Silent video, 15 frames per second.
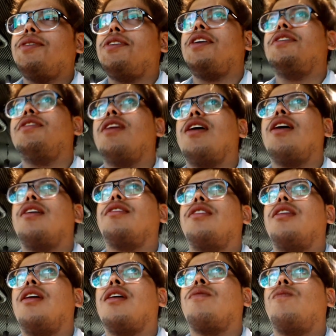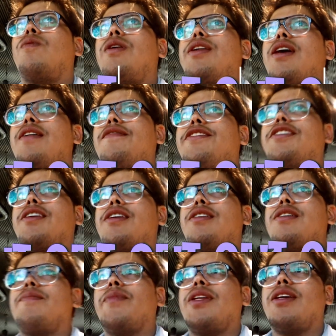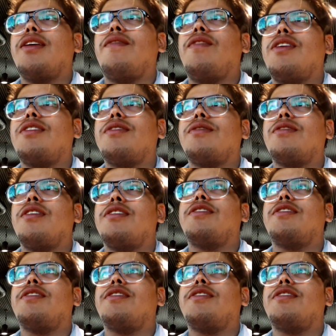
taste. A 1 out of 10. I'm gonna give this a